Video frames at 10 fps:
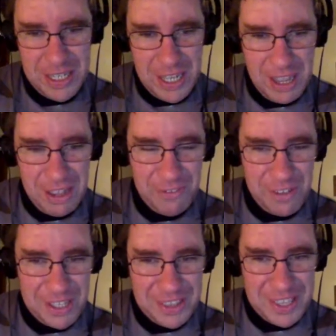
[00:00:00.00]
I feel
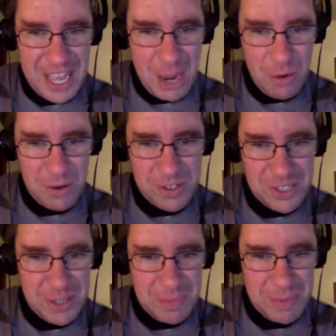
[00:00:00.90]
like the hours
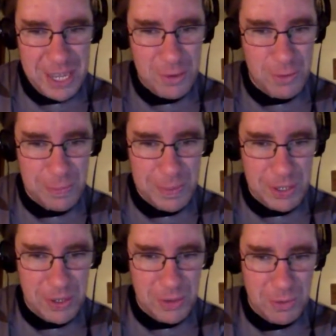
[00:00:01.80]
and the pay would
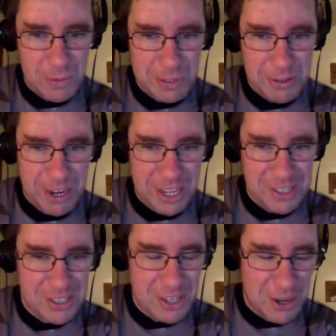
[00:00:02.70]
be great.
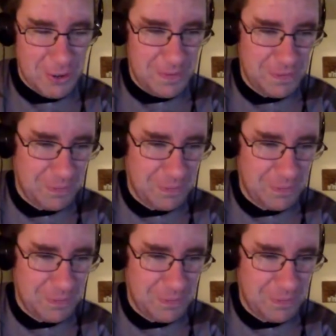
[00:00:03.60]
So.